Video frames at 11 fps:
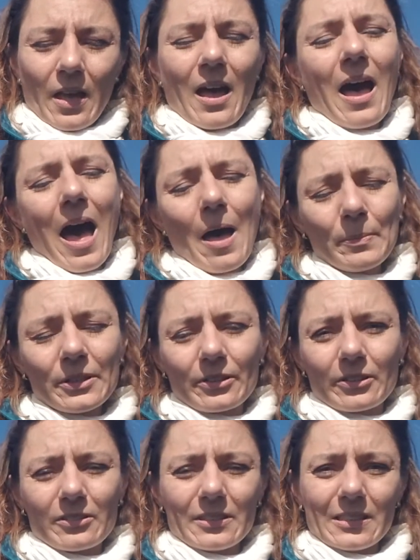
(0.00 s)

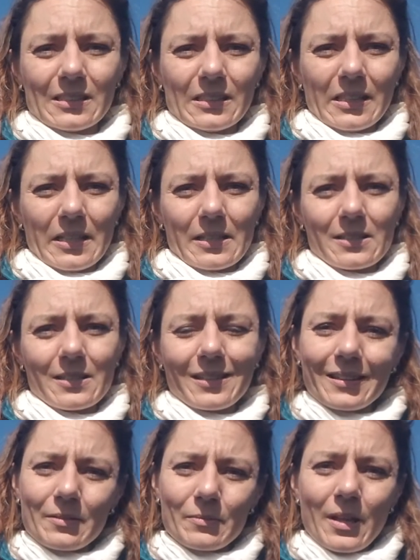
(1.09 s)
happier in the end, and
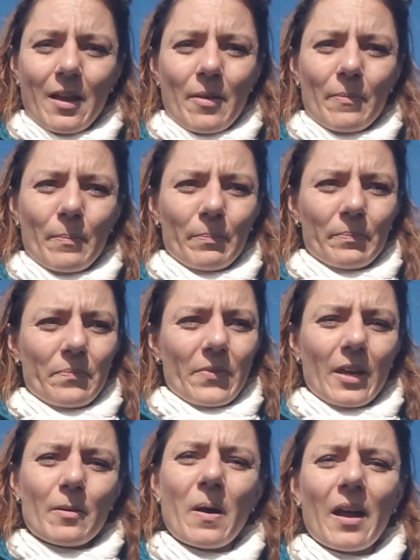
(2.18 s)
then
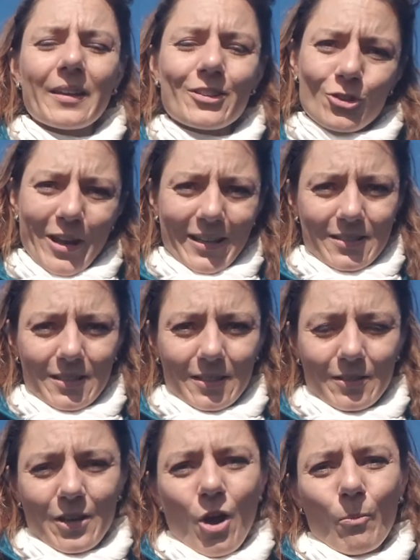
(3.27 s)
thereby
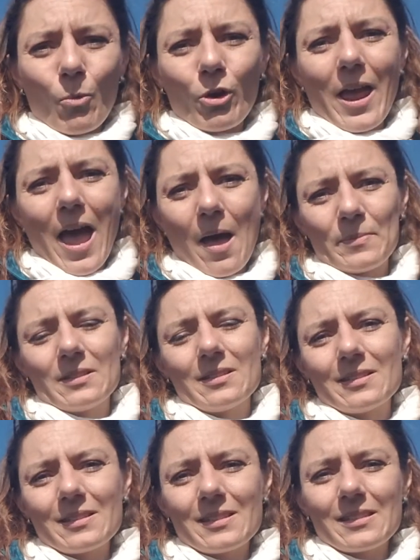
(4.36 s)
attracting more
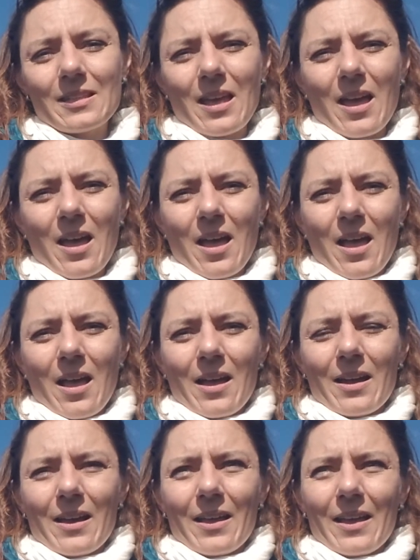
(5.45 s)
happiness.
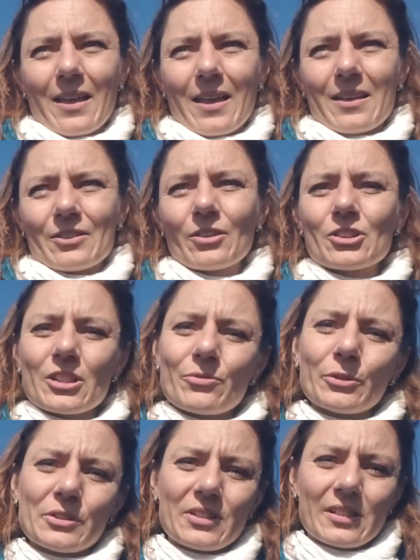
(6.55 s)
Not just
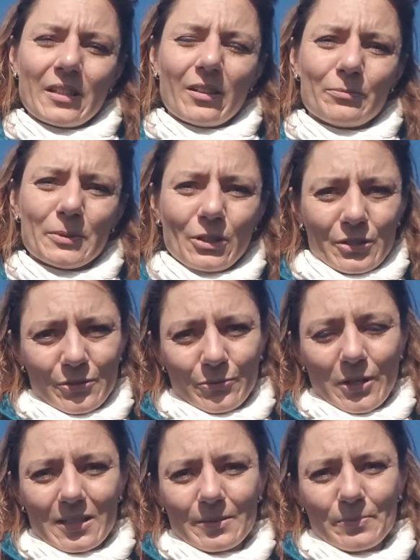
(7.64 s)
for yourself, but also for
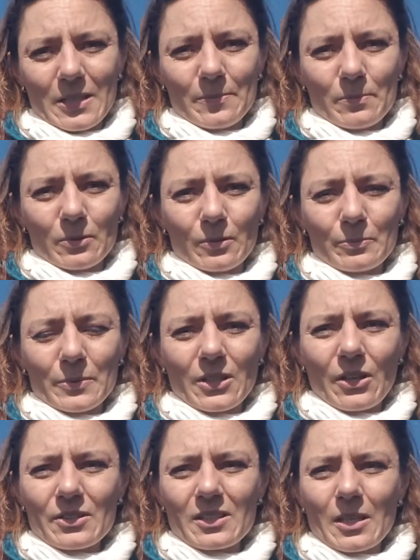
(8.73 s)
other people,
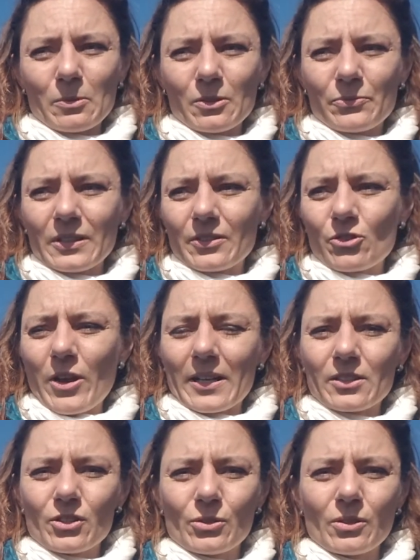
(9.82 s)
because they will feel
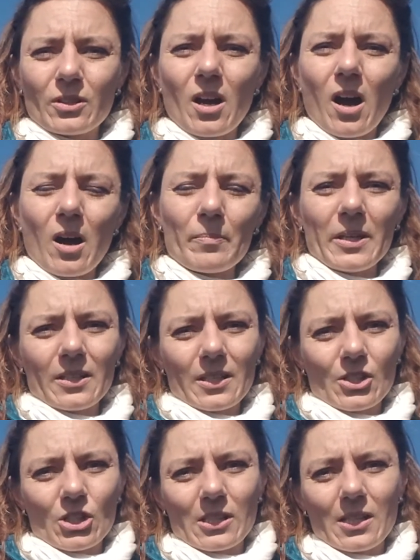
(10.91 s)
attracted to your calm
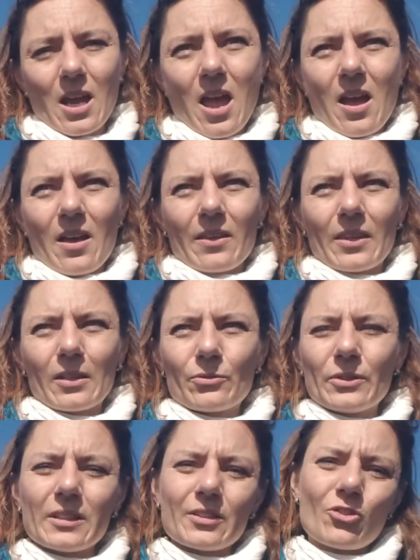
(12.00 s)
energy. They'll
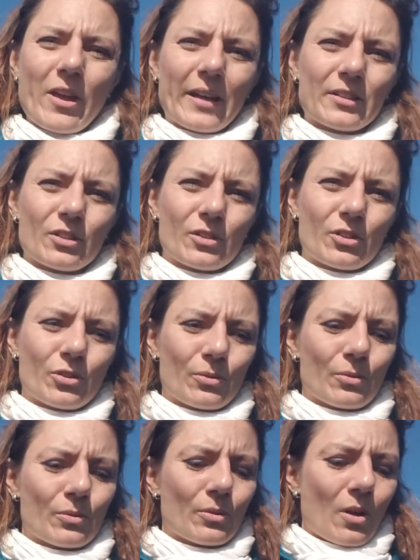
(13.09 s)
feel attracted to